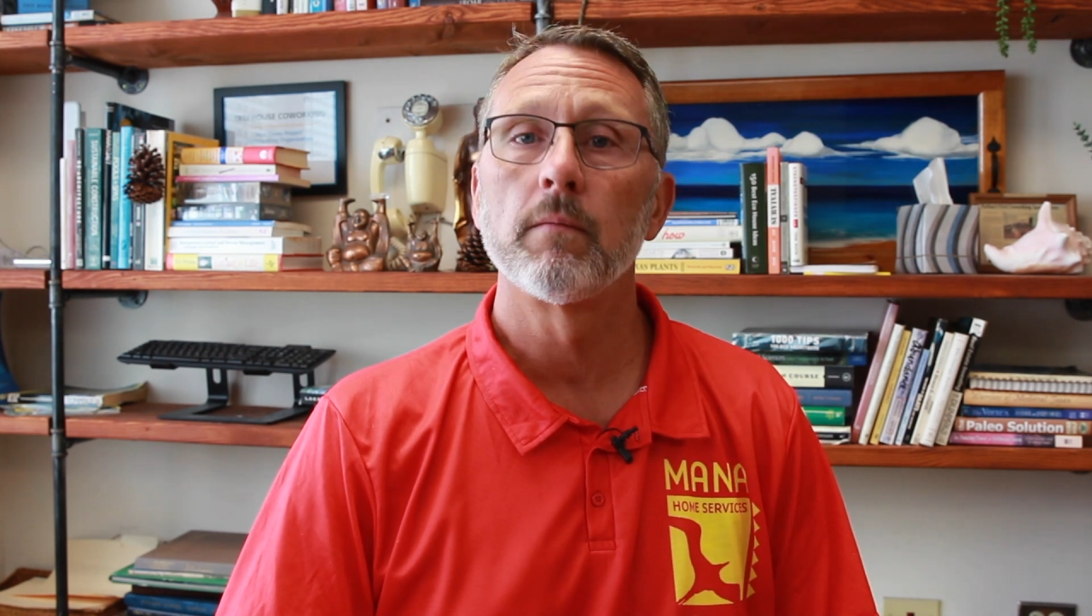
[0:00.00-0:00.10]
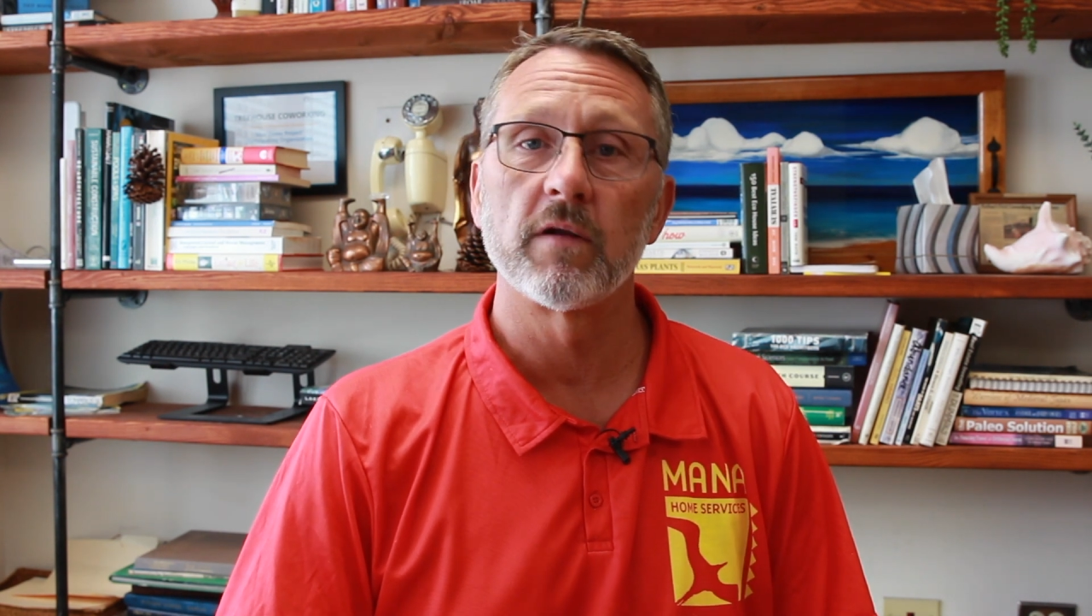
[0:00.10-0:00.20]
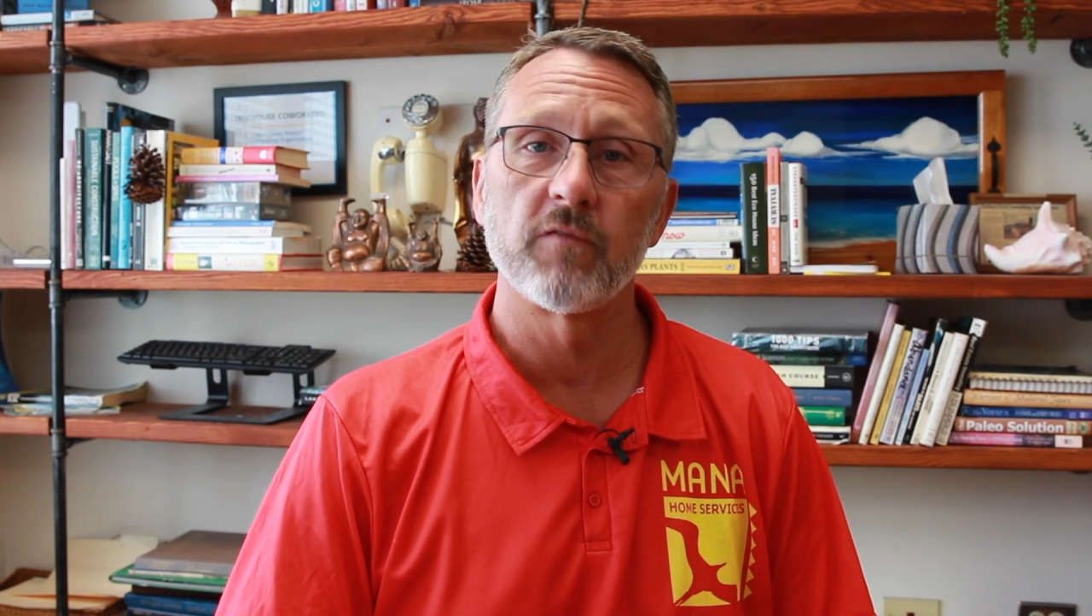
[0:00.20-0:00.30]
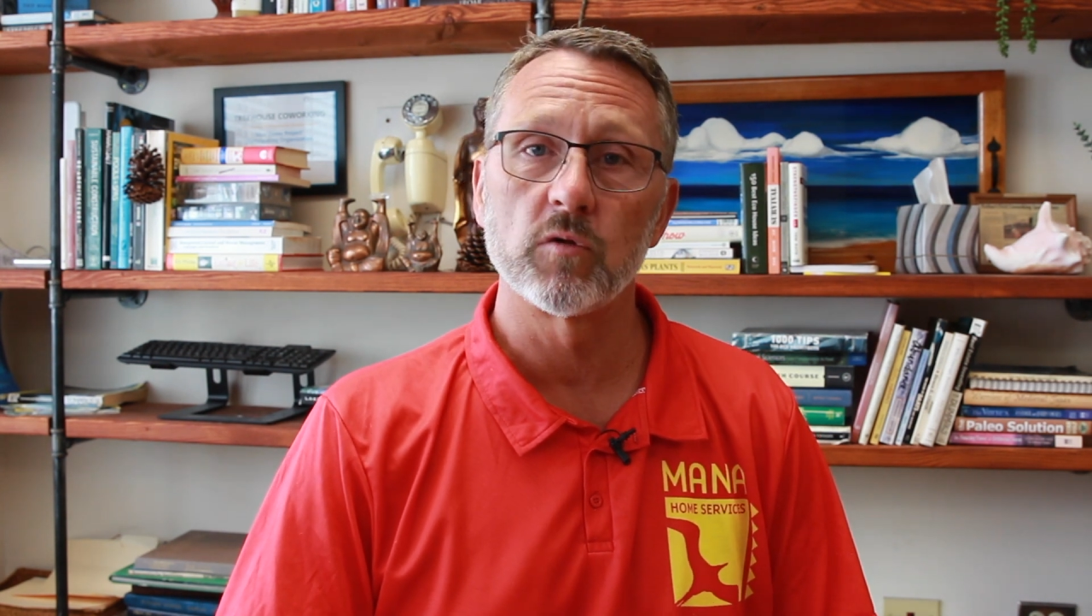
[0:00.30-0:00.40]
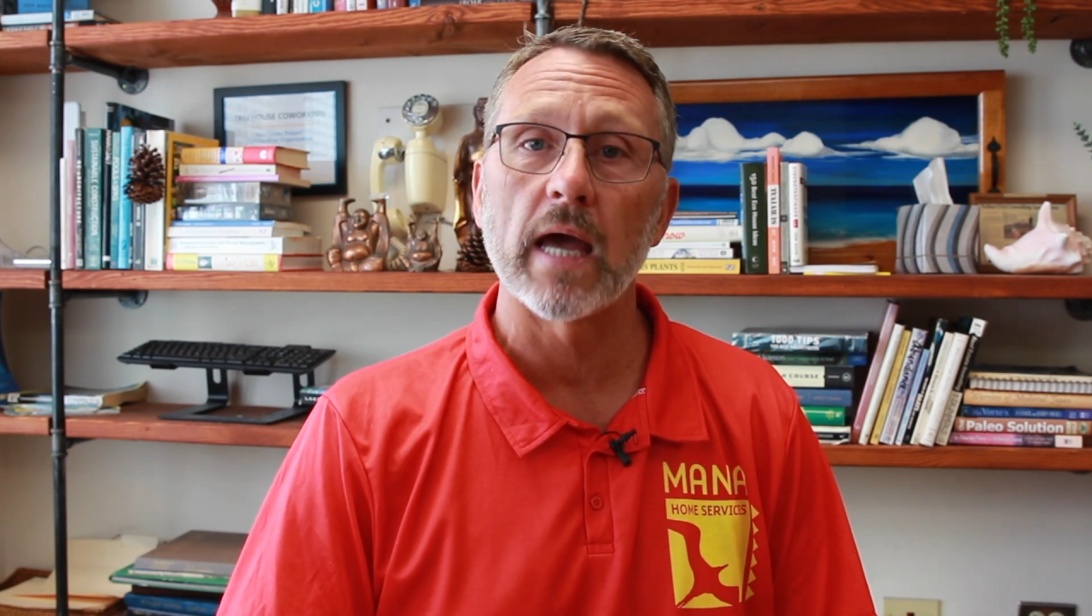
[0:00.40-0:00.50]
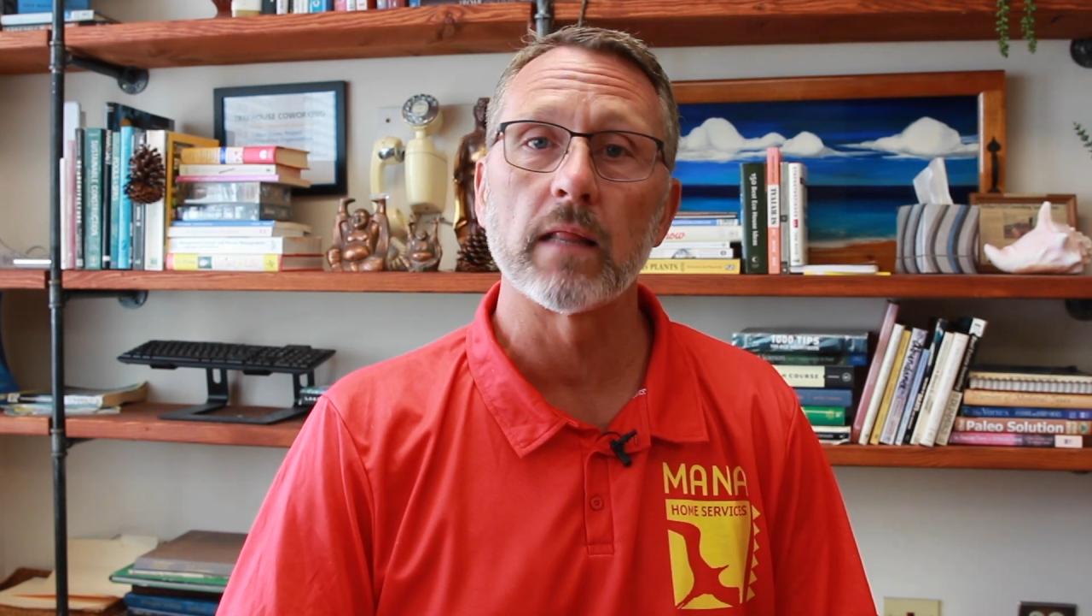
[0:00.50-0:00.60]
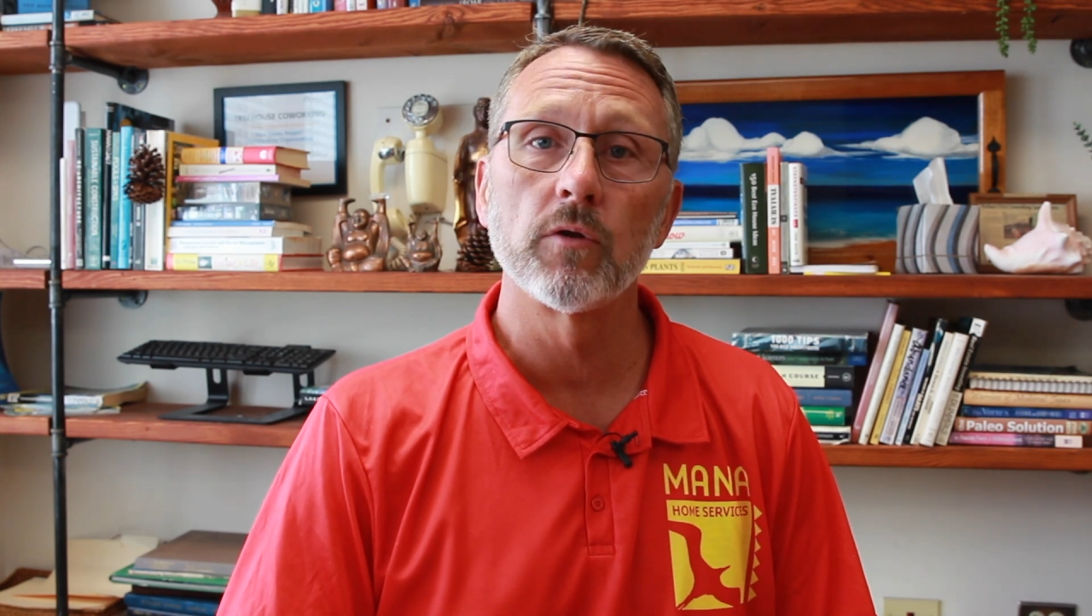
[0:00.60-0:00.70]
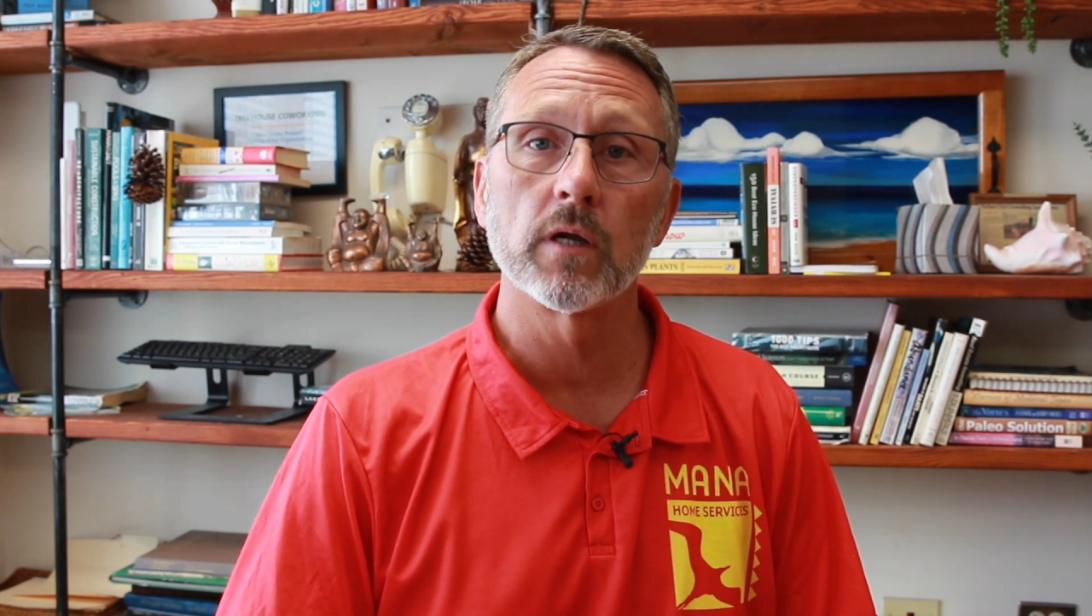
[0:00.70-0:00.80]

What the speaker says: But if you dilute